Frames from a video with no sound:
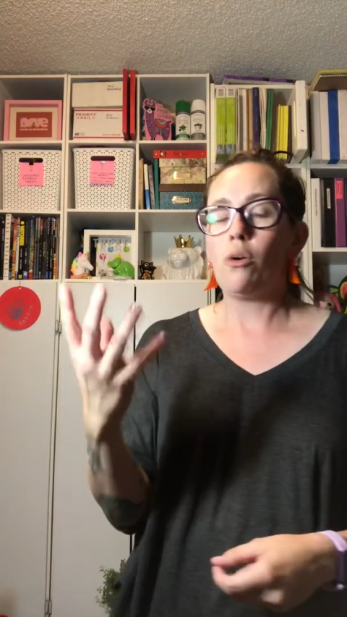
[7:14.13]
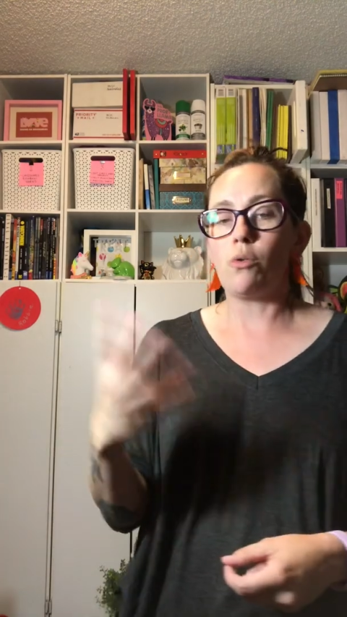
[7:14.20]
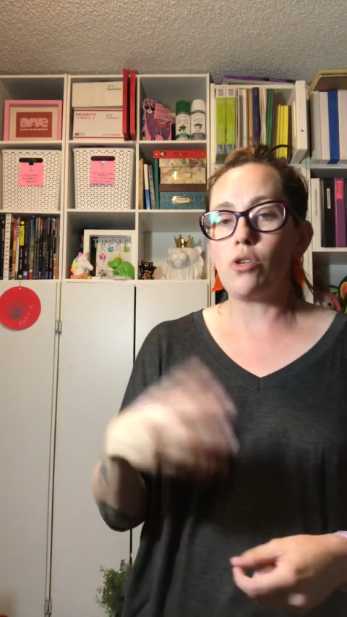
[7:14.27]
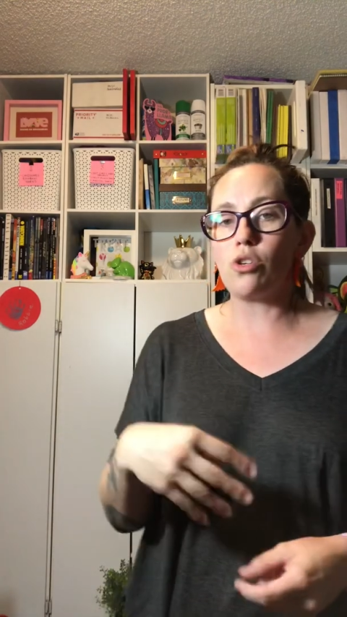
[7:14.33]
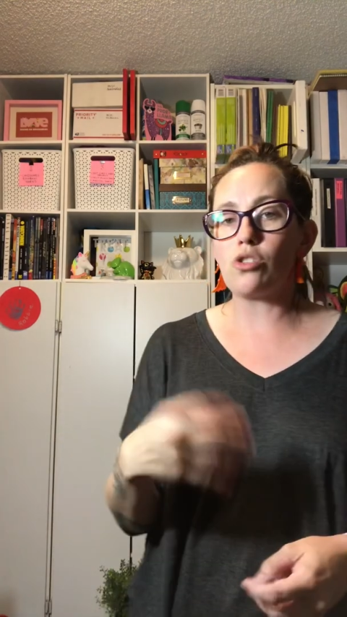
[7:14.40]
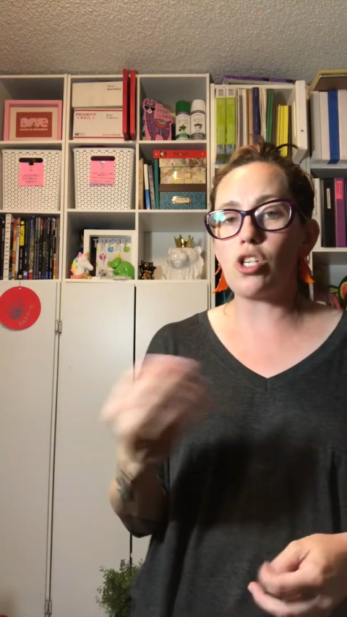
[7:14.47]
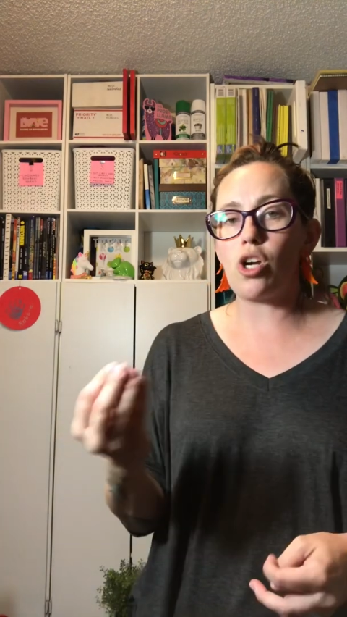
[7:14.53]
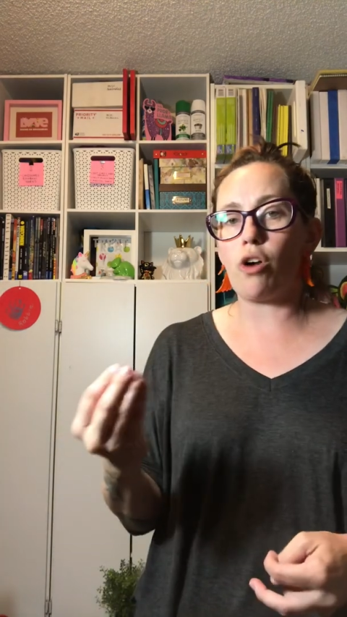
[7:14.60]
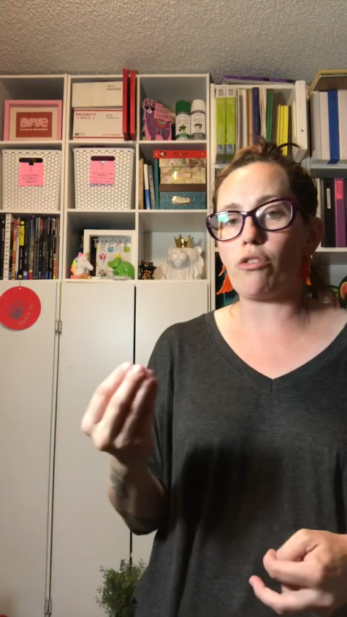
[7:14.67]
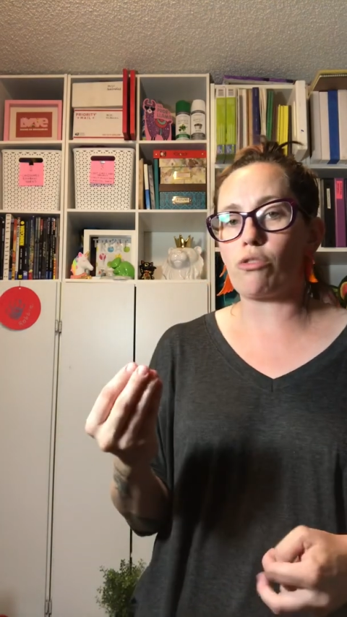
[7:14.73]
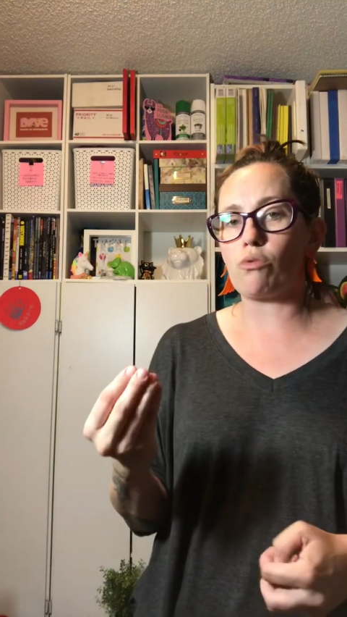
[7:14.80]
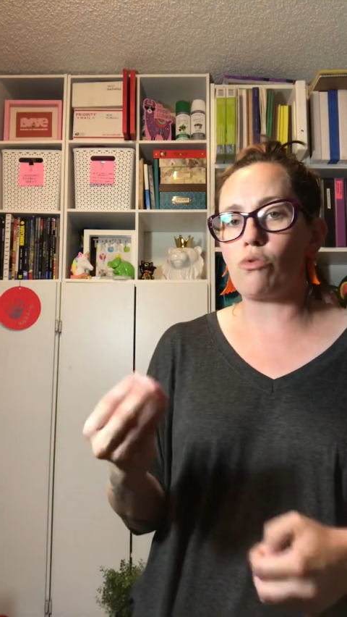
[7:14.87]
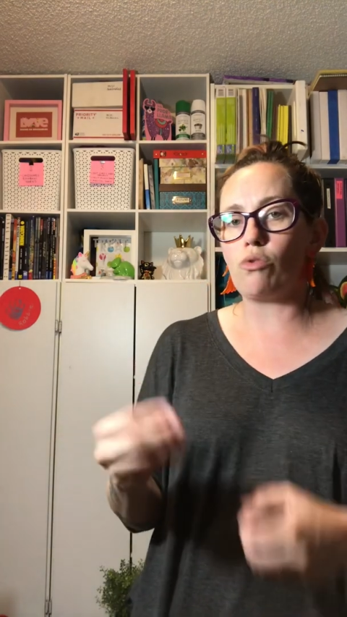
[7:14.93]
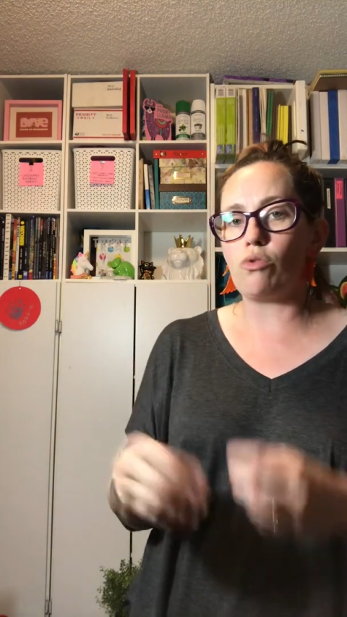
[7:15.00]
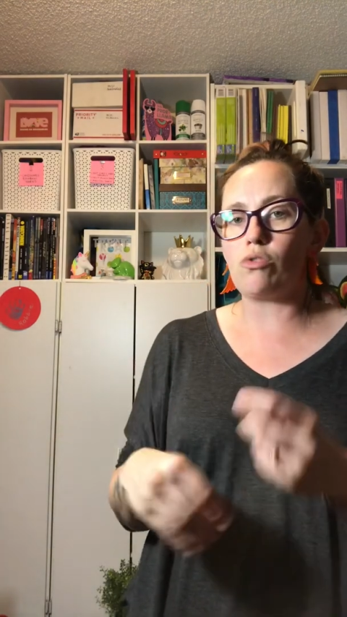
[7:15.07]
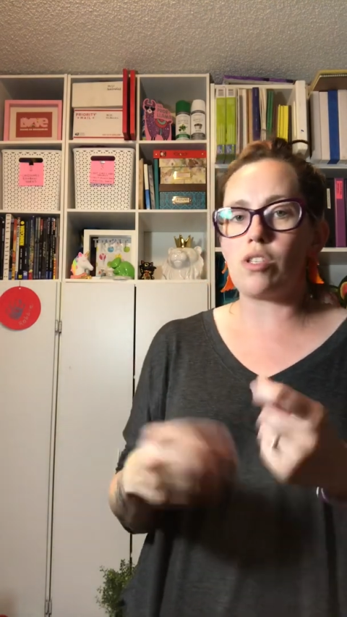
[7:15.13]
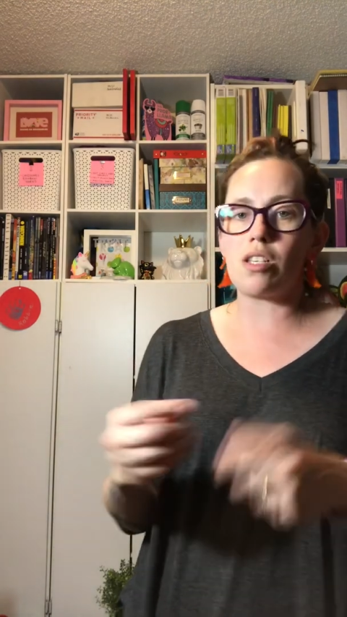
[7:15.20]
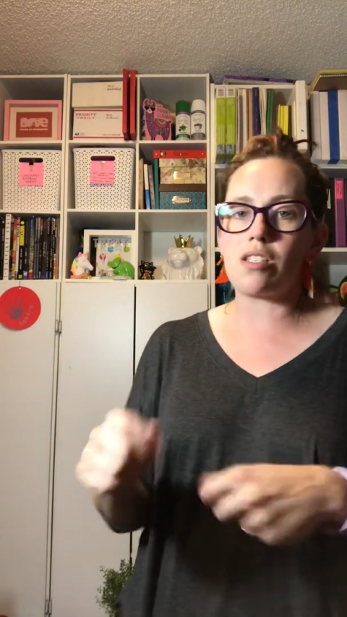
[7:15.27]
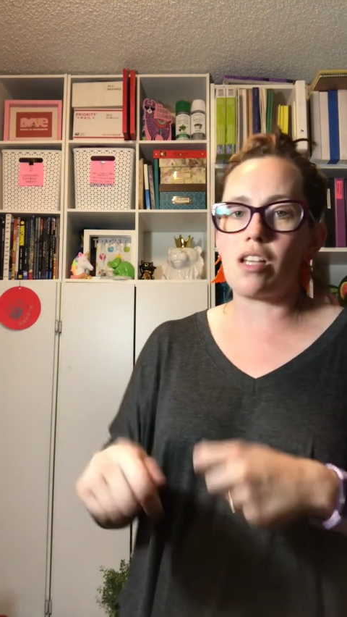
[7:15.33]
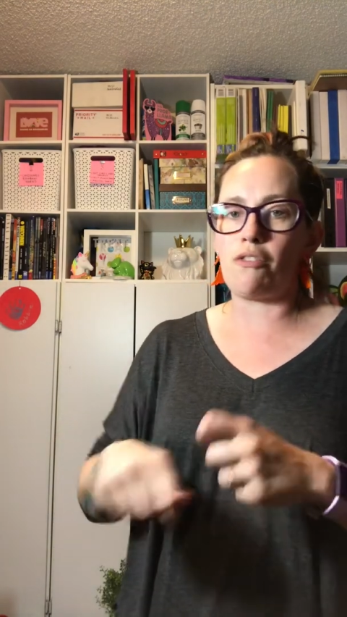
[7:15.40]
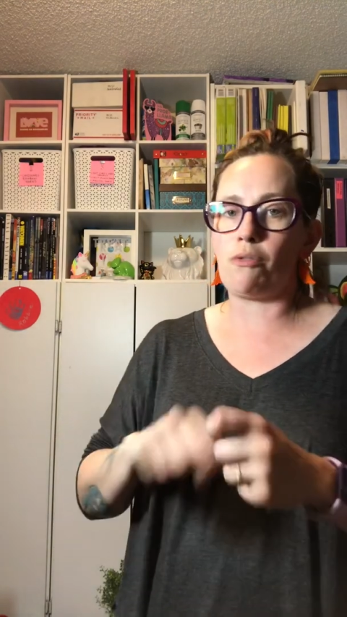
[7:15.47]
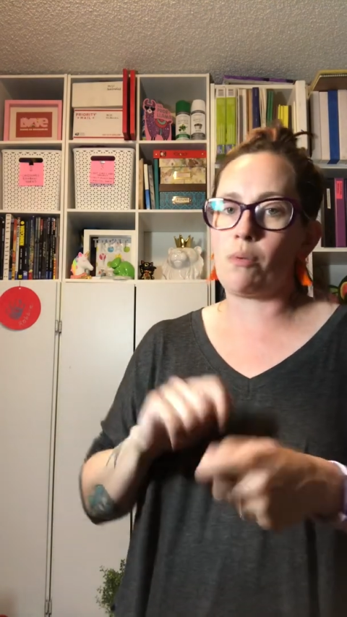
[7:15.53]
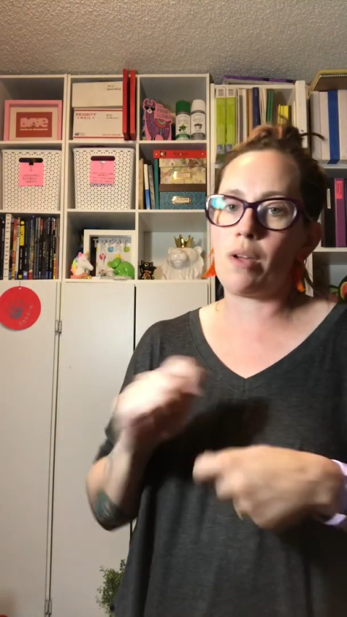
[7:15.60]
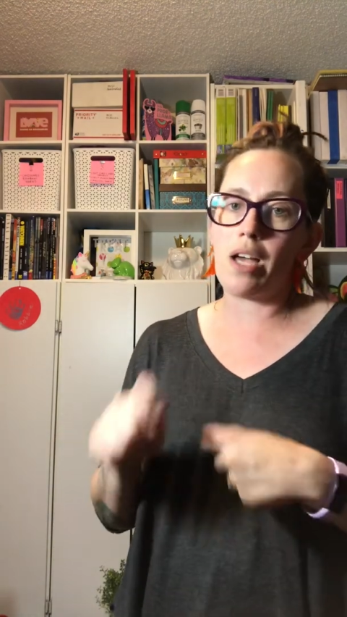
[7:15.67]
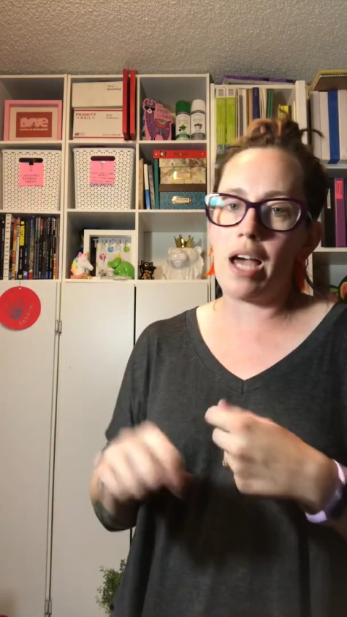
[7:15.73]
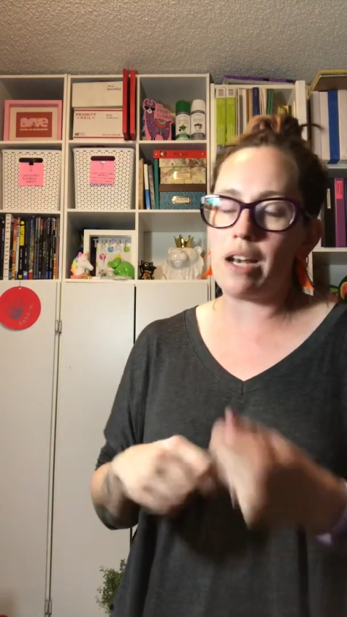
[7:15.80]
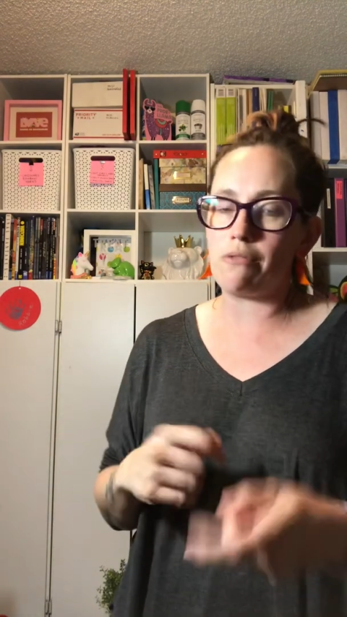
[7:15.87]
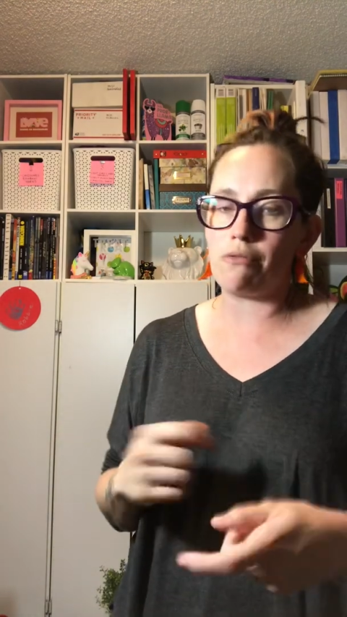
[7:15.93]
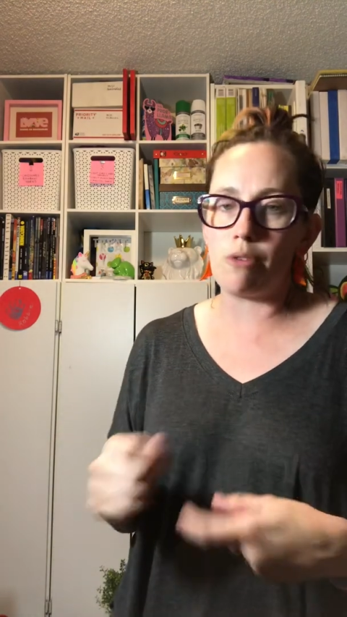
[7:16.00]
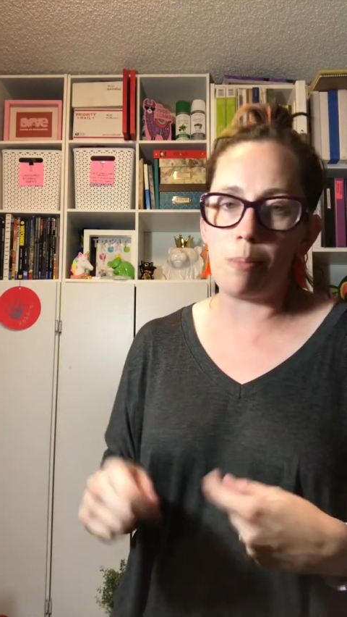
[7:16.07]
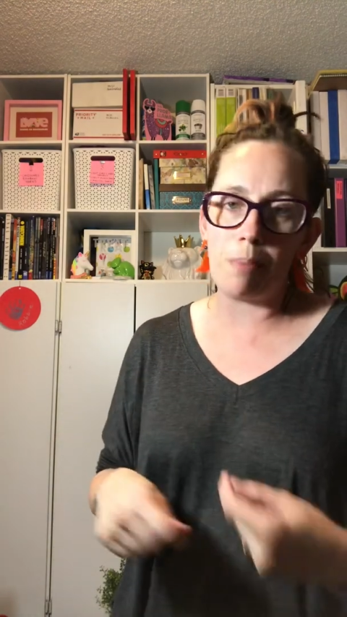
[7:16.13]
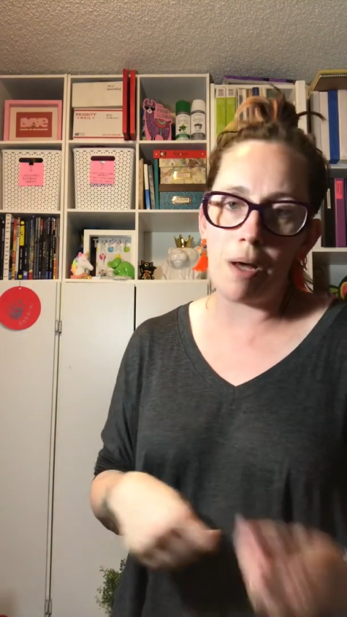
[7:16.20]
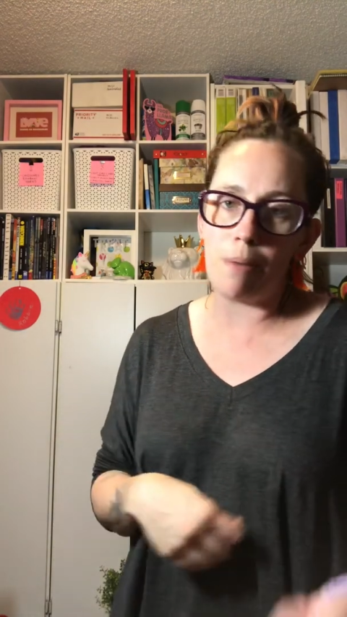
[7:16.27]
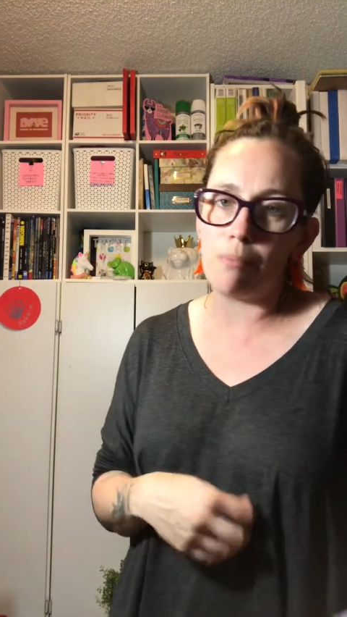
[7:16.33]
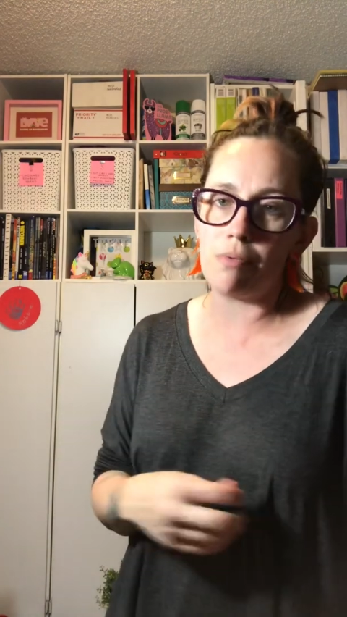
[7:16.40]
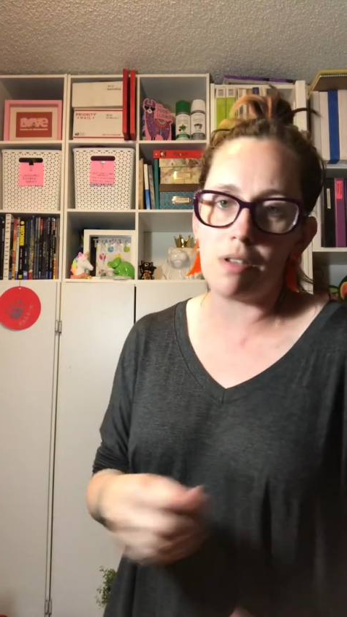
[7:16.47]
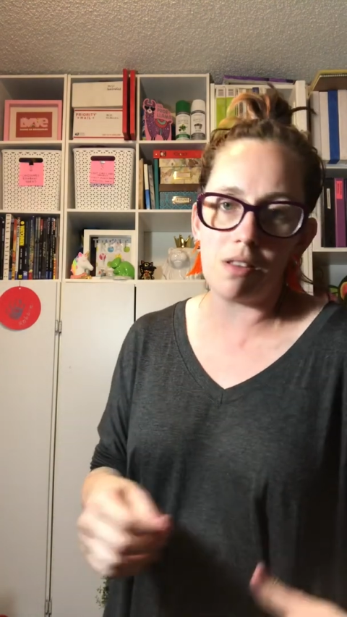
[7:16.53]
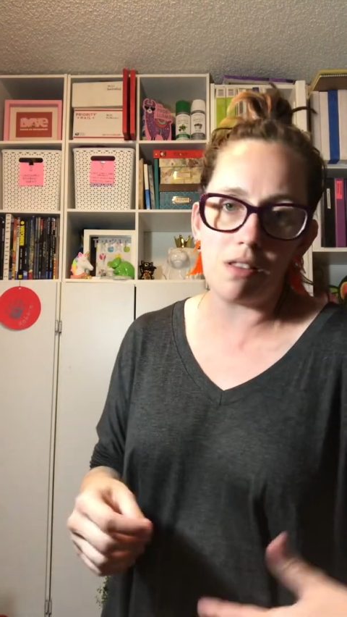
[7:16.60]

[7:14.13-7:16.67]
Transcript: We usually go through the stuff and we kind of rip up